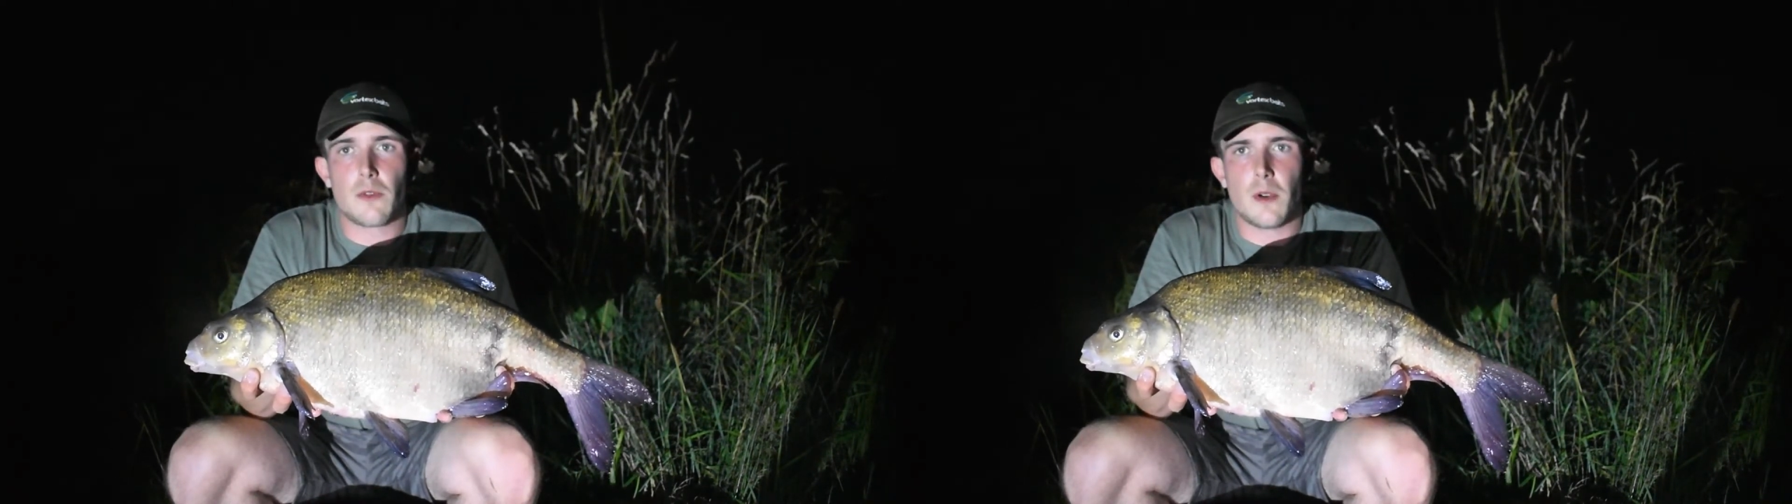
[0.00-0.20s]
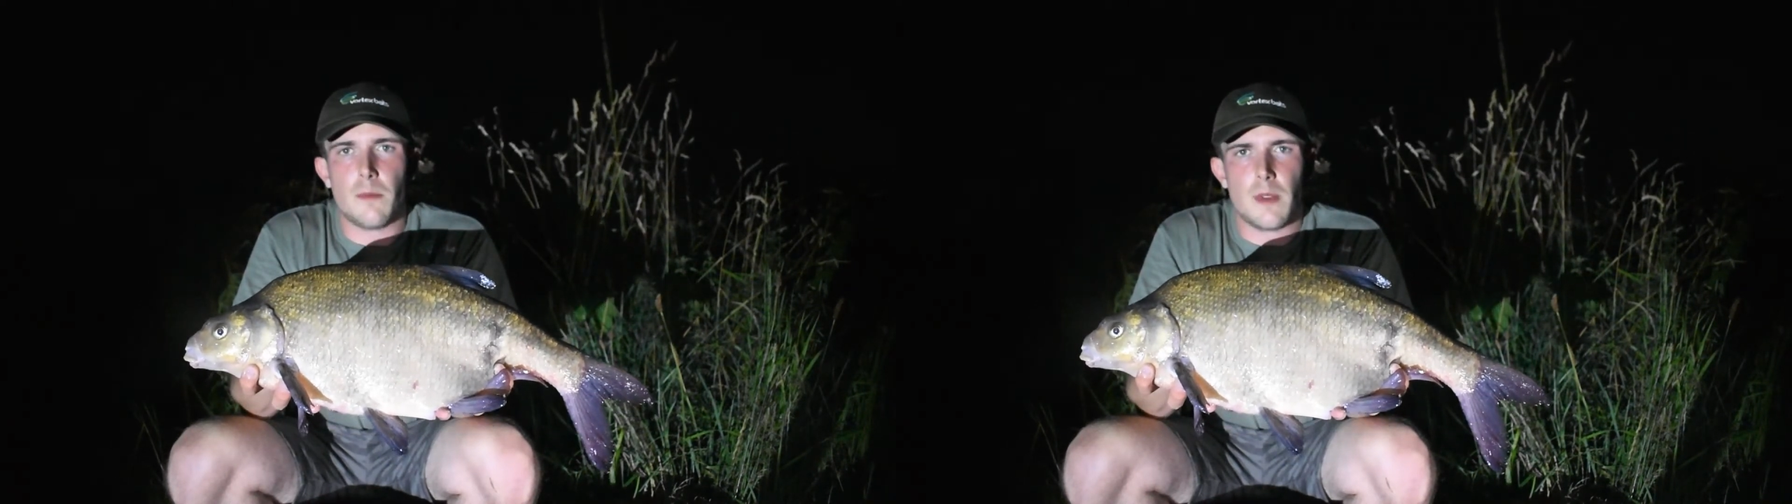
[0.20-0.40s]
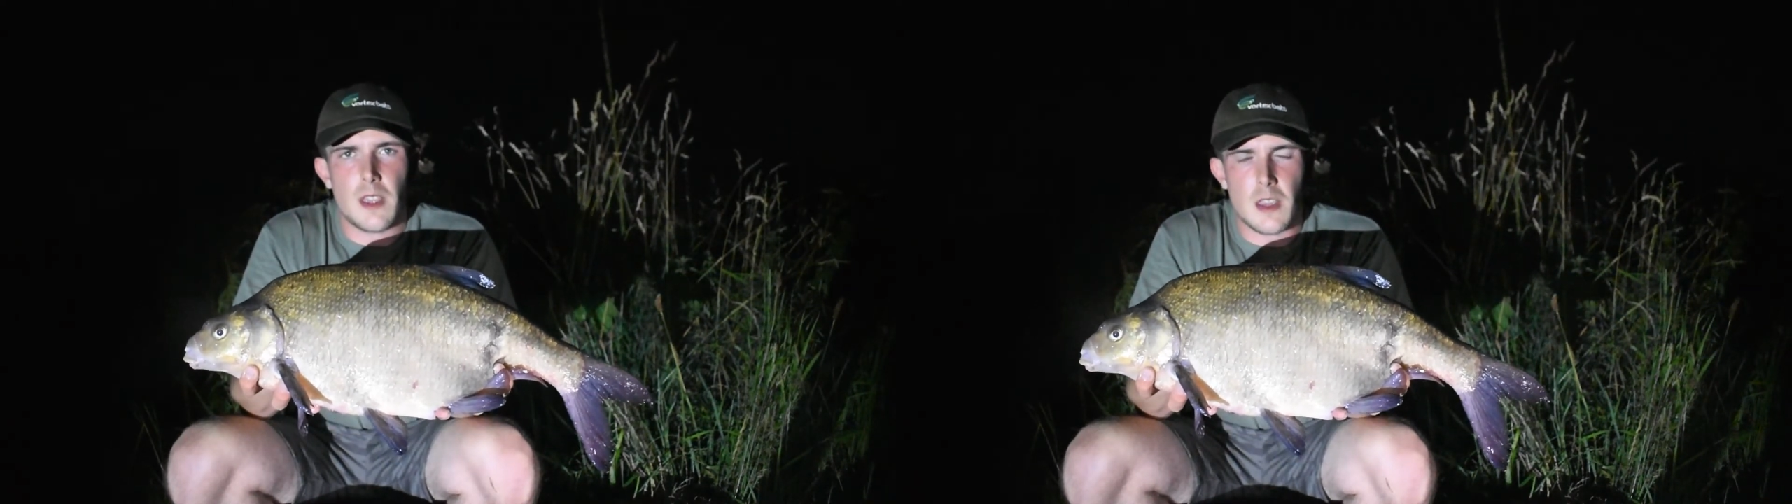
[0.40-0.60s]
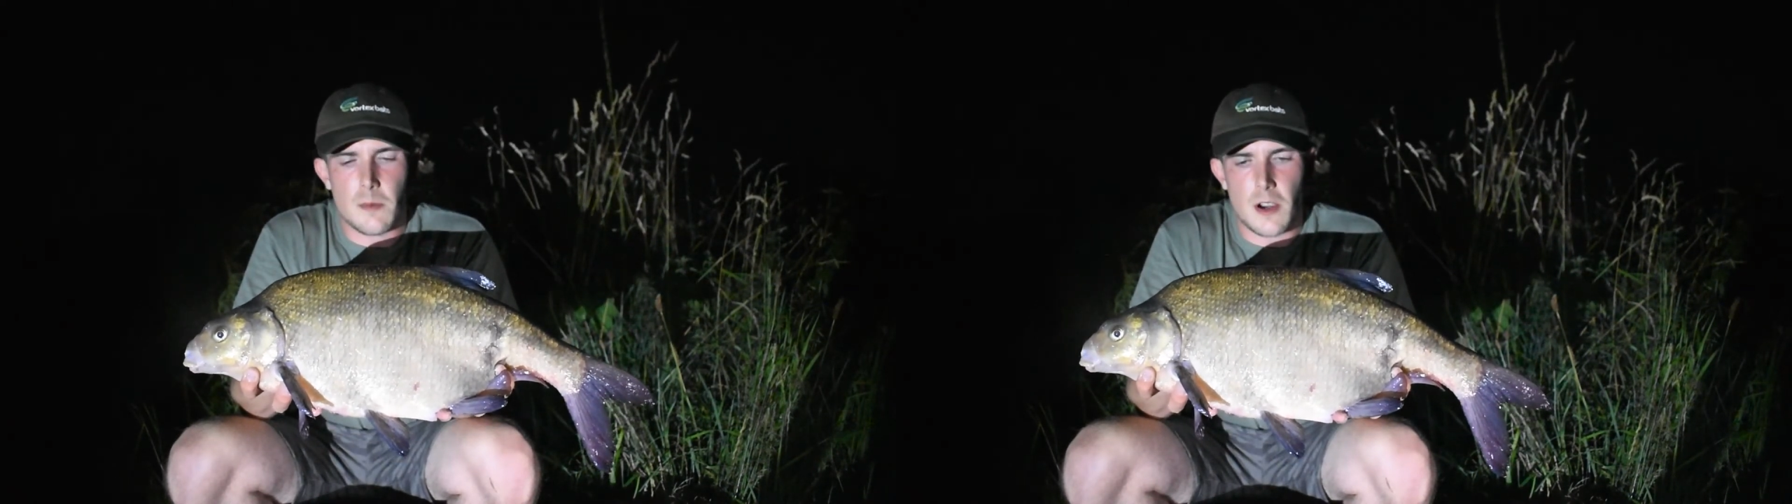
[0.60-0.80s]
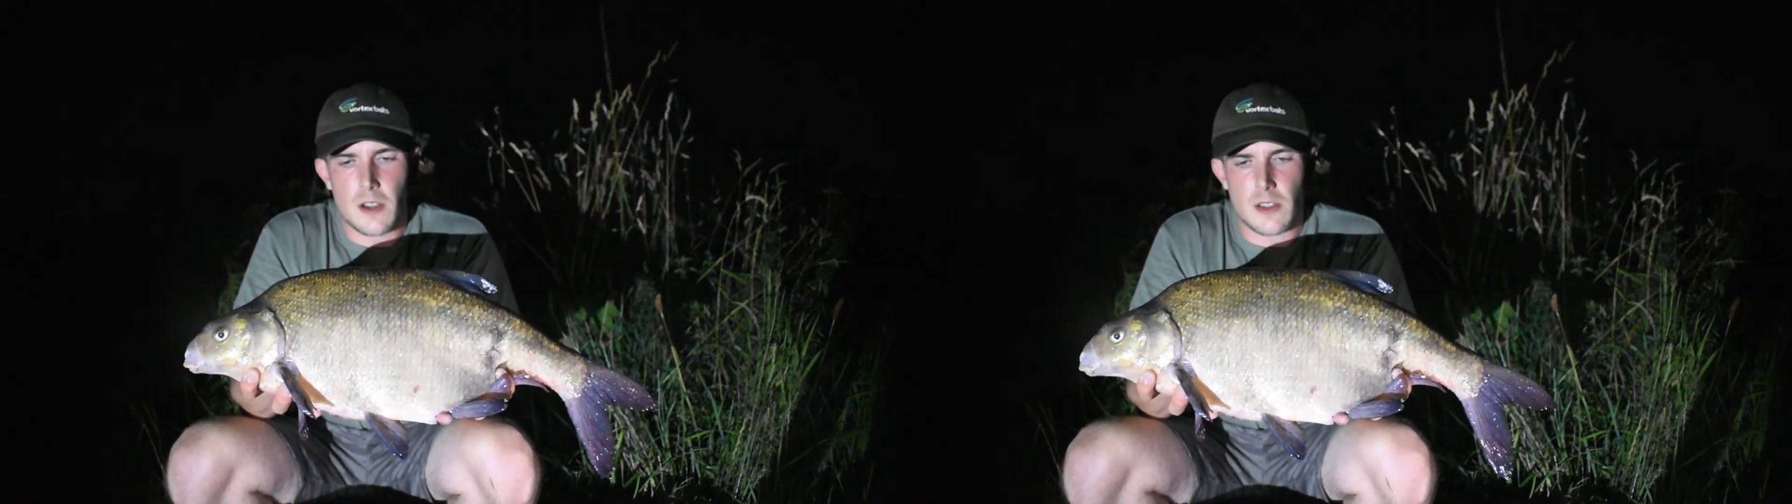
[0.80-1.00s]
from in the
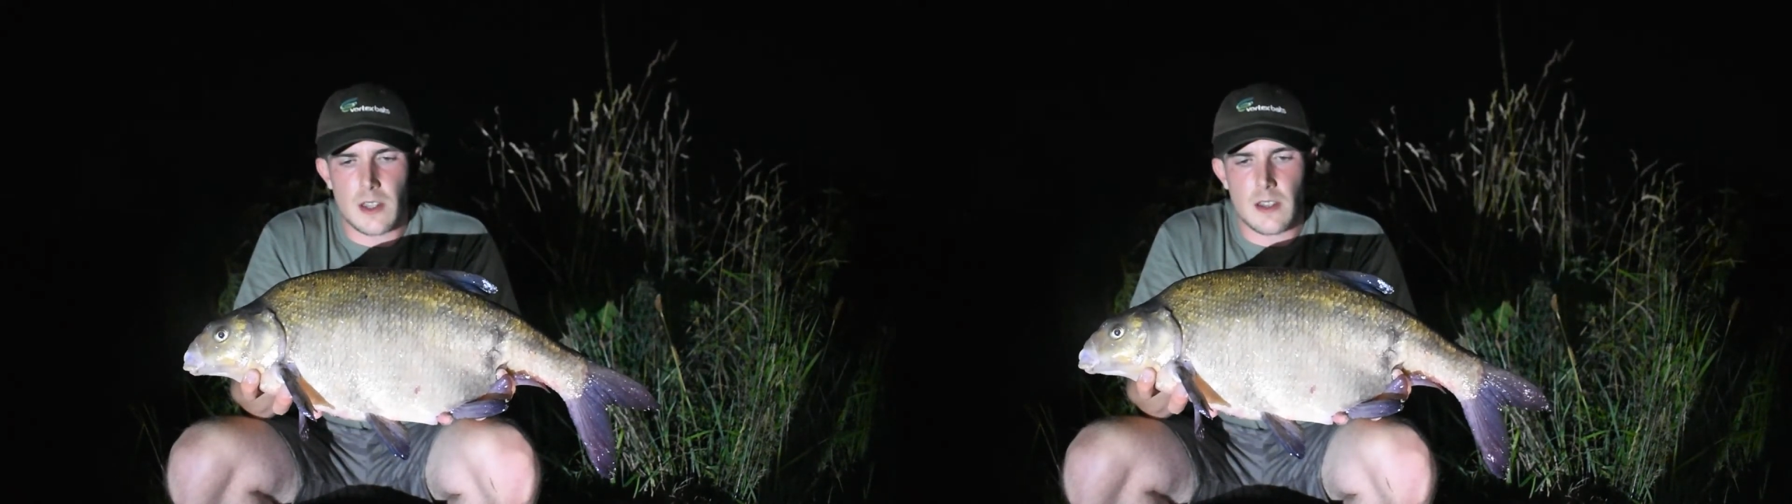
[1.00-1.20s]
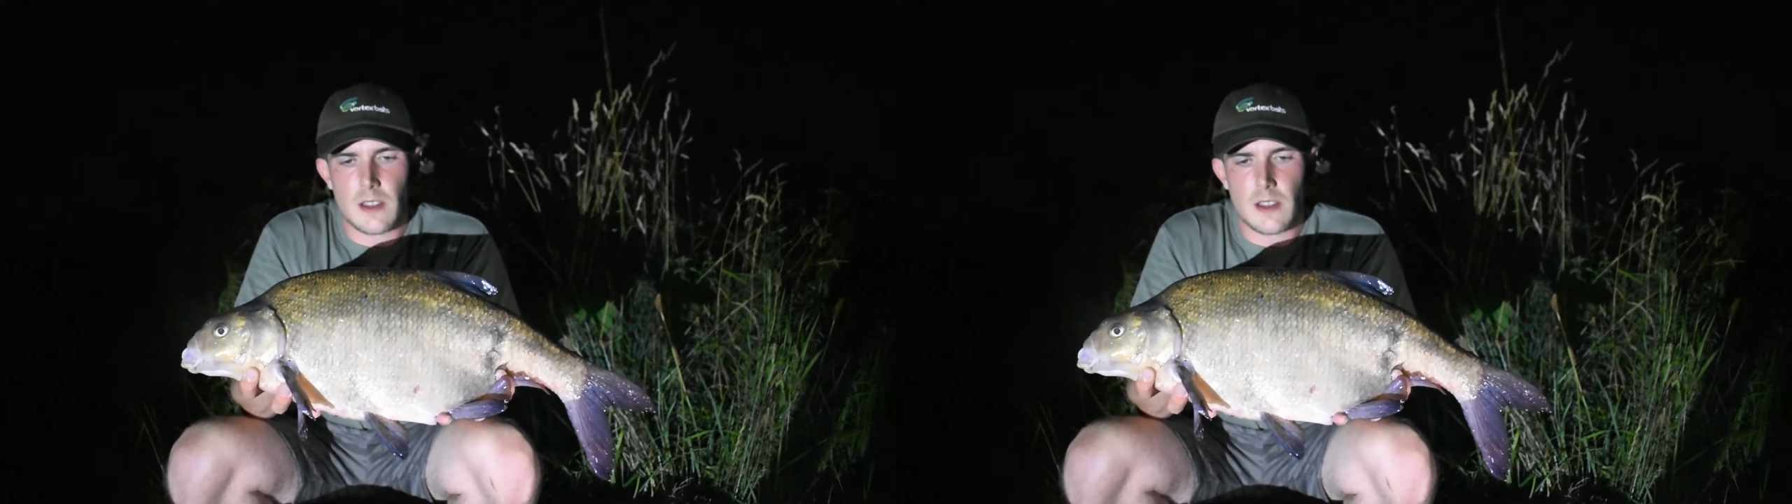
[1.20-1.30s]
margin,